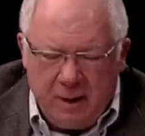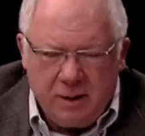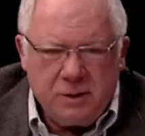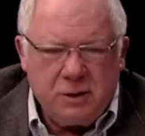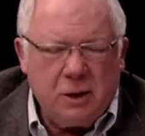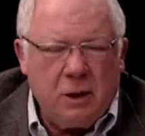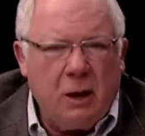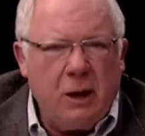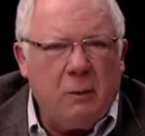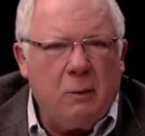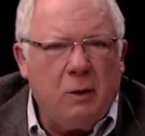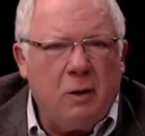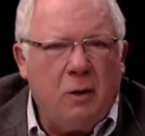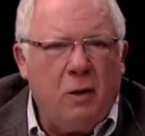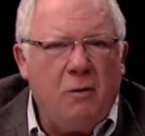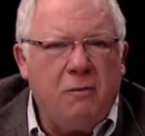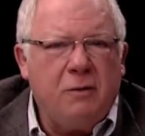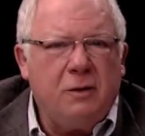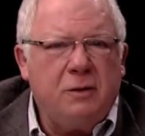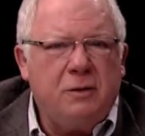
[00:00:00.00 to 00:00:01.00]
So I went
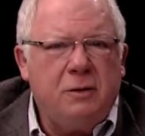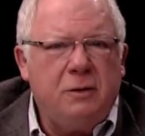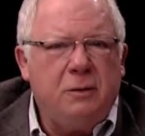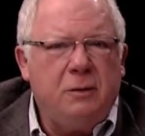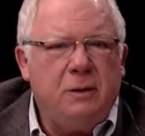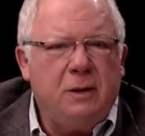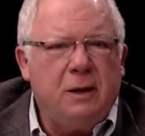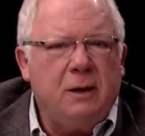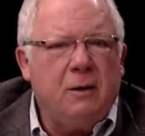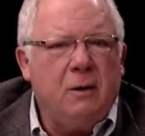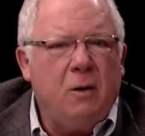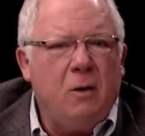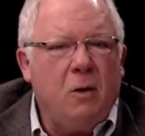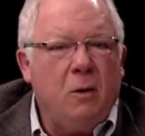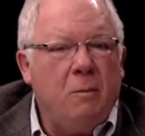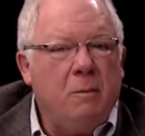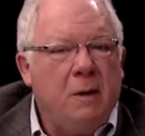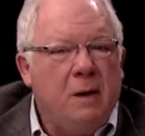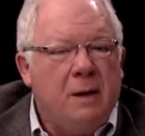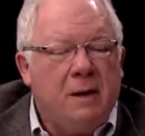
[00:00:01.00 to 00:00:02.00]
over to their
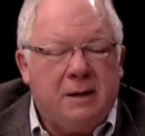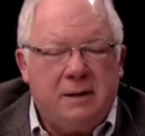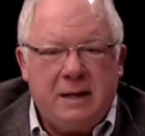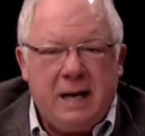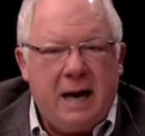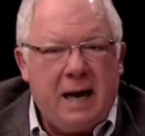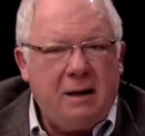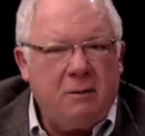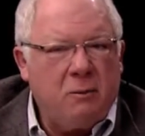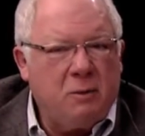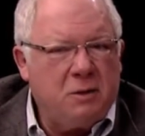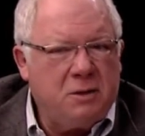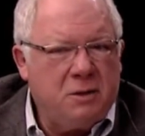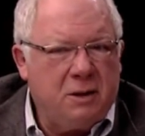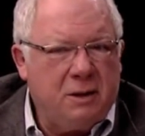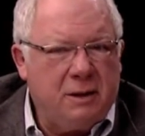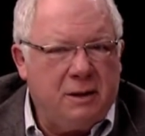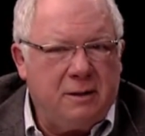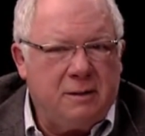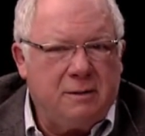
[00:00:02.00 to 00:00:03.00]
home. Dad was
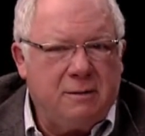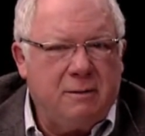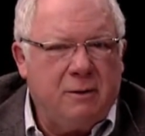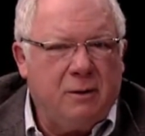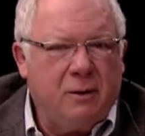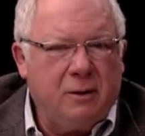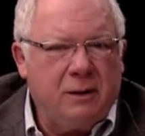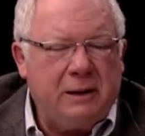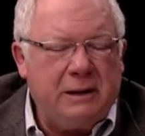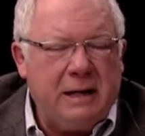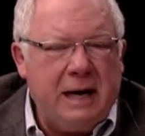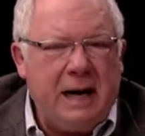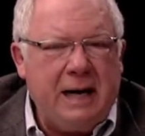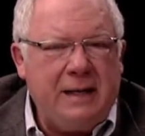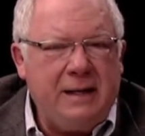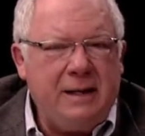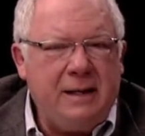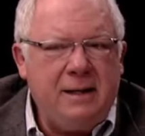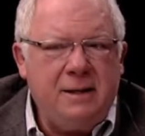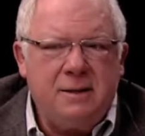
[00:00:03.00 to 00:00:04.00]
in his early
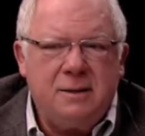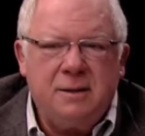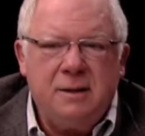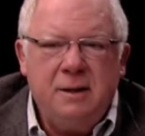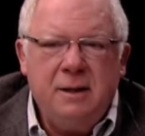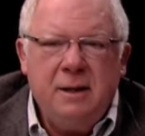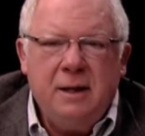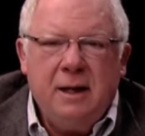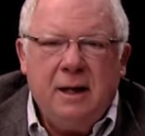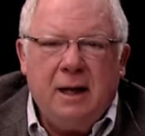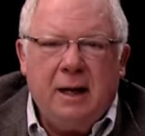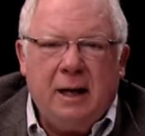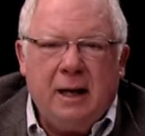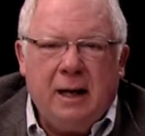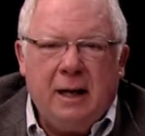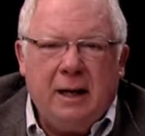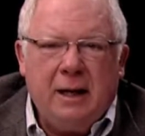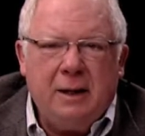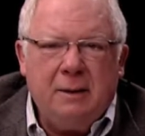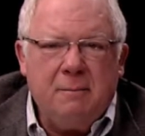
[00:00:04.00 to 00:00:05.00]
90s,
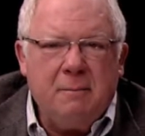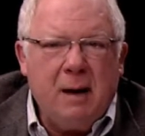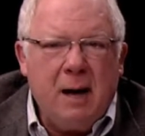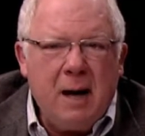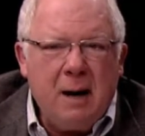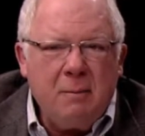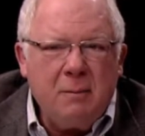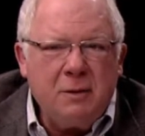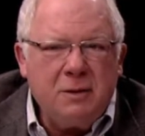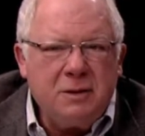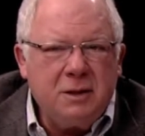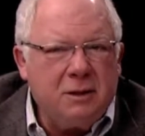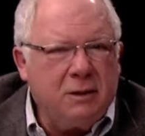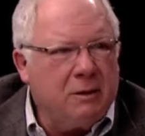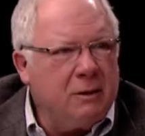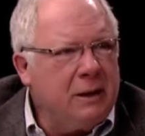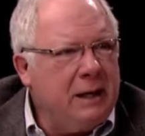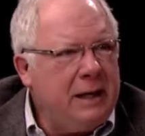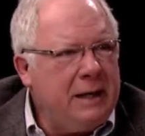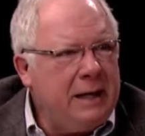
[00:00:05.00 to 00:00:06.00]
and Mom was in
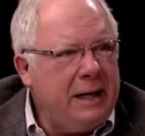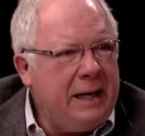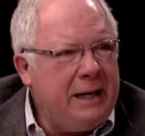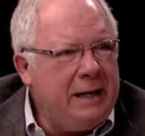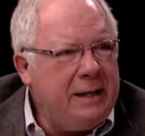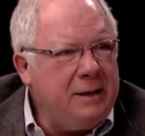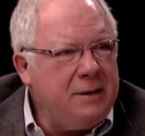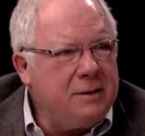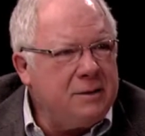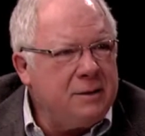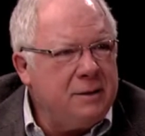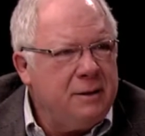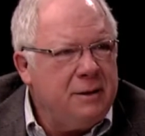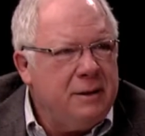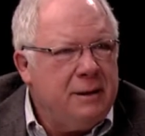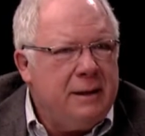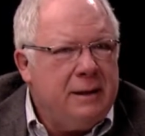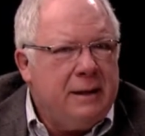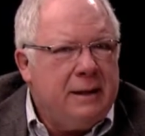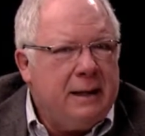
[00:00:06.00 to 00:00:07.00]
her late 80s.
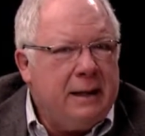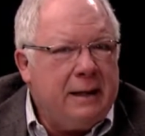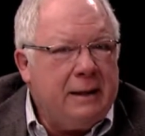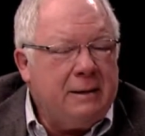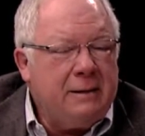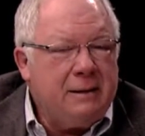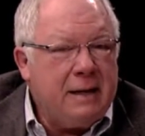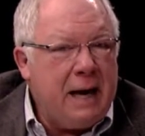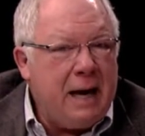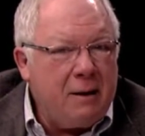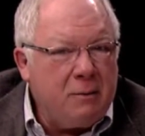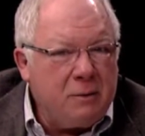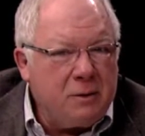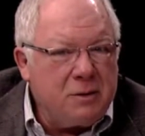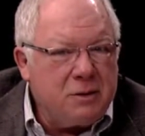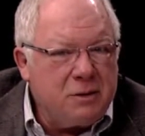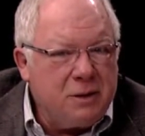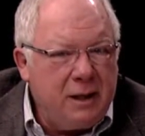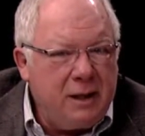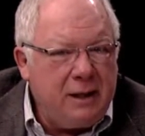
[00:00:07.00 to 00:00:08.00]
And Dad
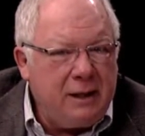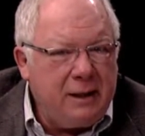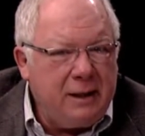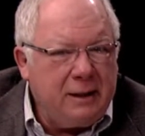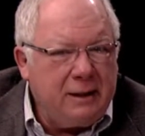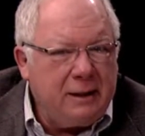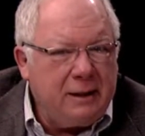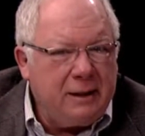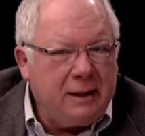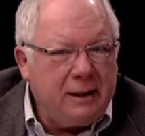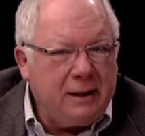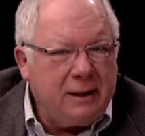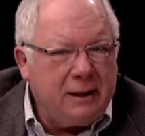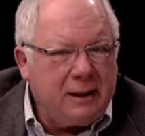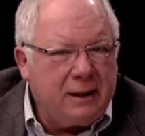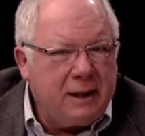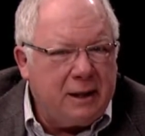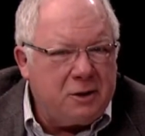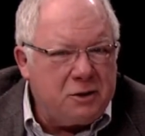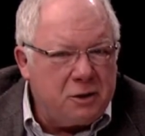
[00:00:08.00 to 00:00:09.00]
was sitting in the
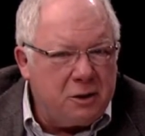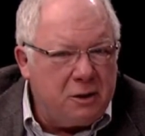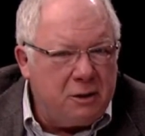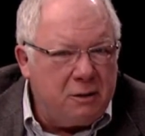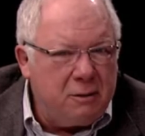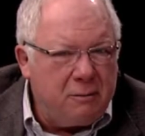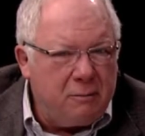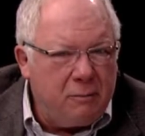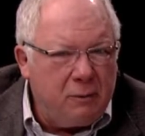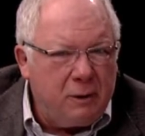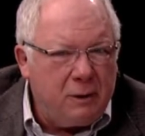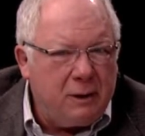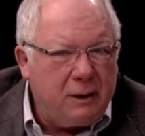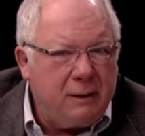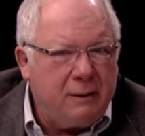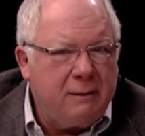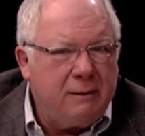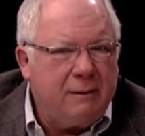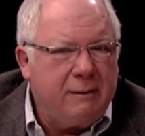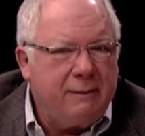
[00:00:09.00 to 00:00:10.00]
kitchen,
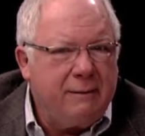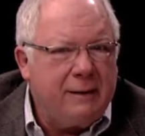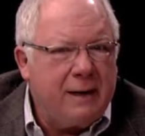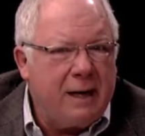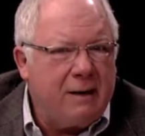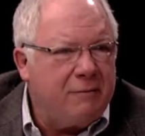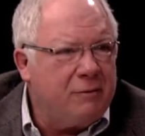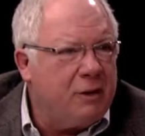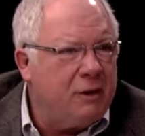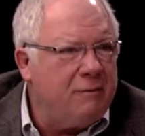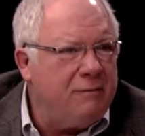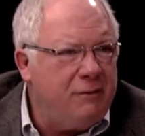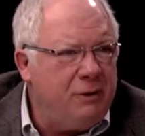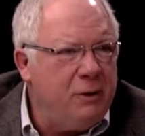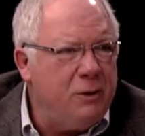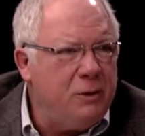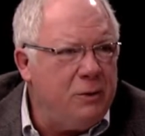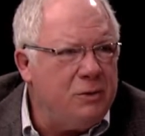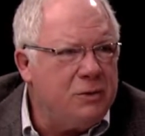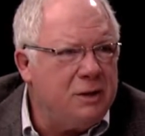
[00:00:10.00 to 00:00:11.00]
really kind of
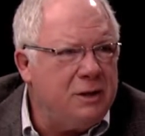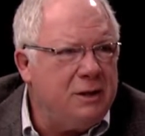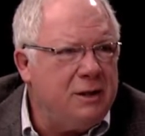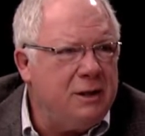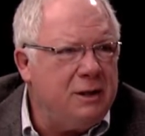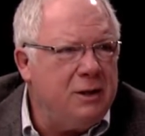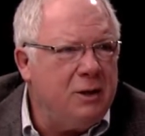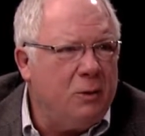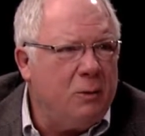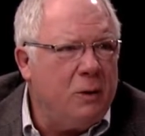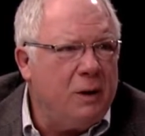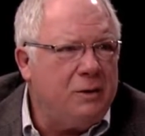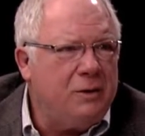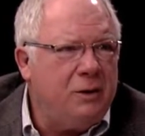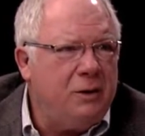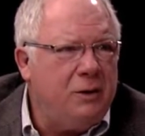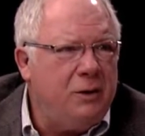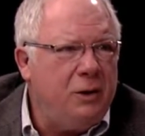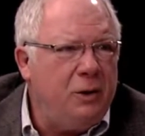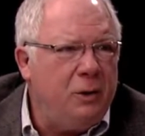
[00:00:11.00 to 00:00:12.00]
confused and didn't know what
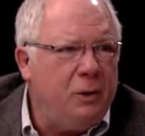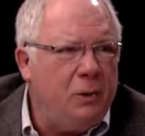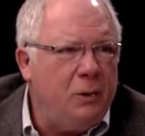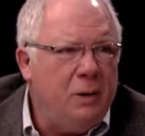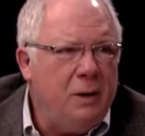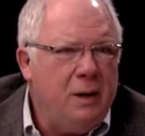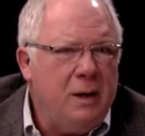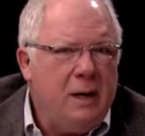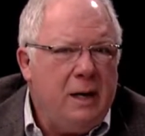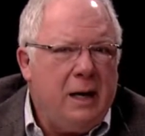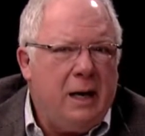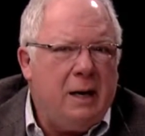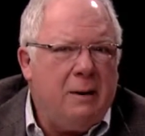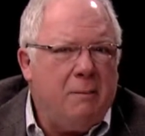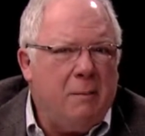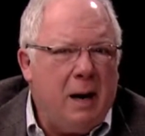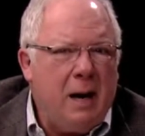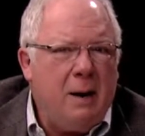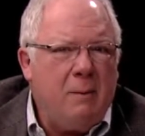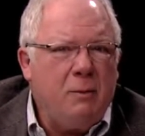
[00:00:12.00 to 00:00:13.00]
to do.
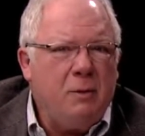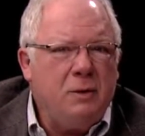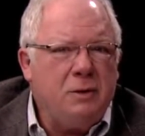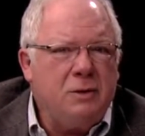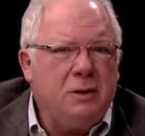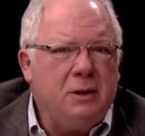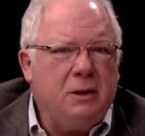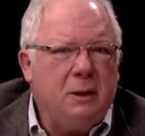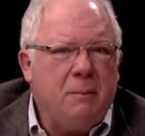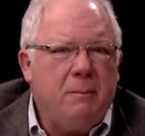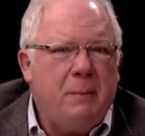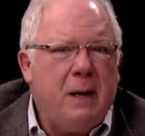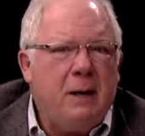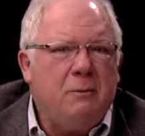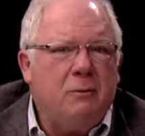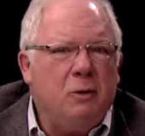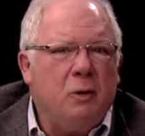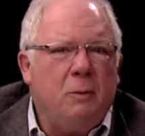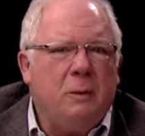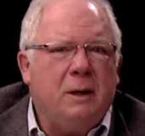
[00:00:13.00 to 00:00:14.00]
And Mom was in the
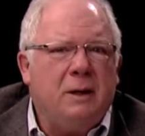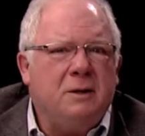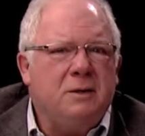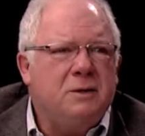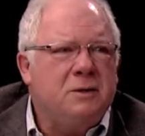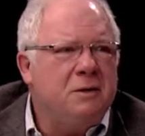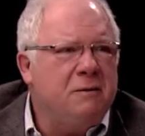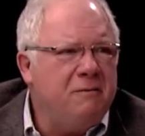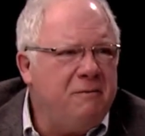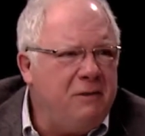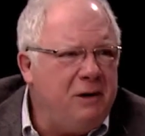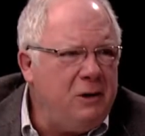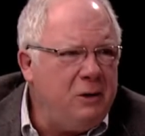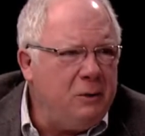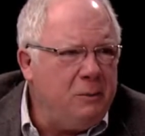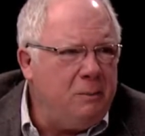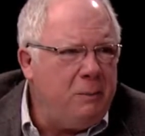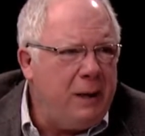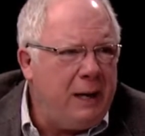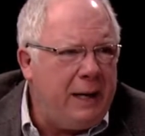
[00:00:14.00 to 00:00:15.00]
bedroom in
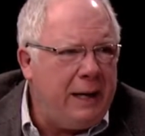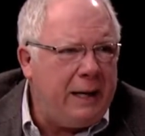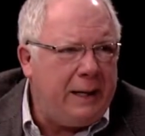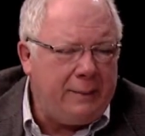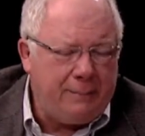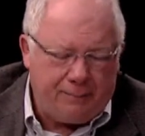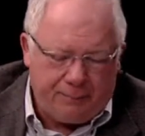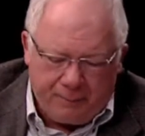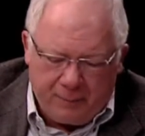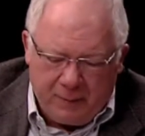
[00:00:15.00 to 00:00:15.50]
severe pain.